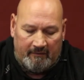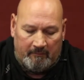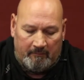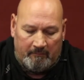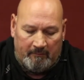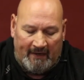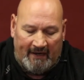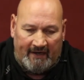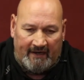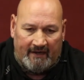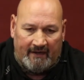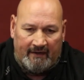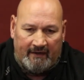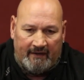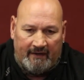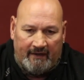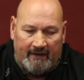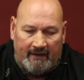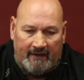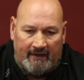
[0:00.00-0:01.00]
make
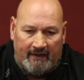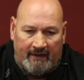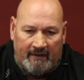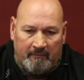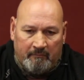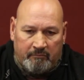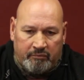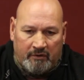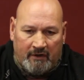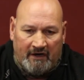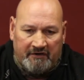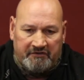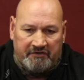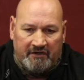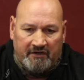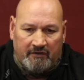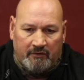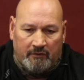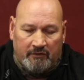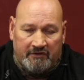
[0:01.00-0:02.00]
a
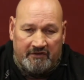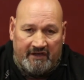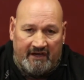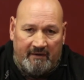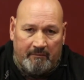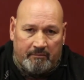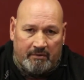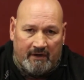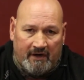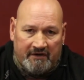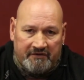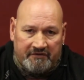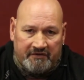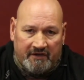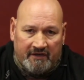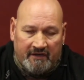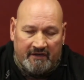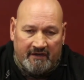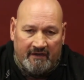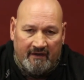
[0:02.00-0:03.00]
impression or
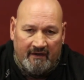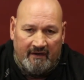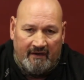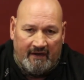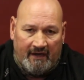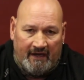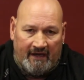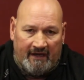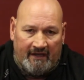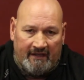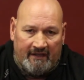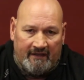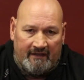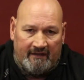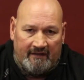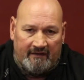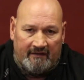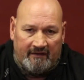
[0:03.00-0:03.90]
depression in